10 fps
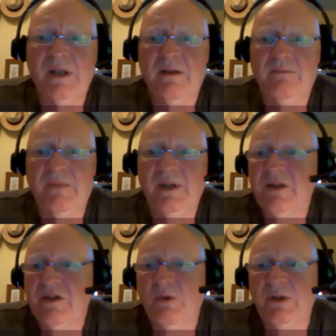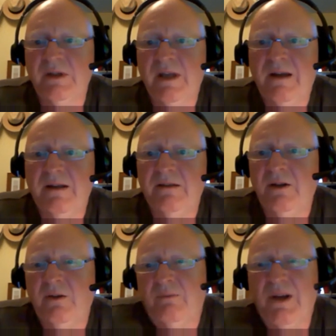because he wouldn't get it, you
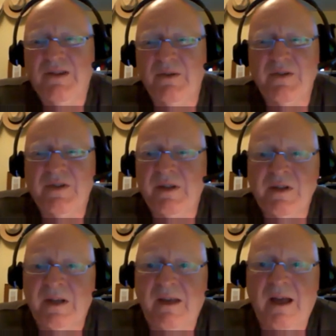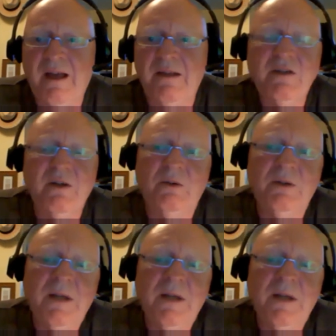know, puzzles, things like that. So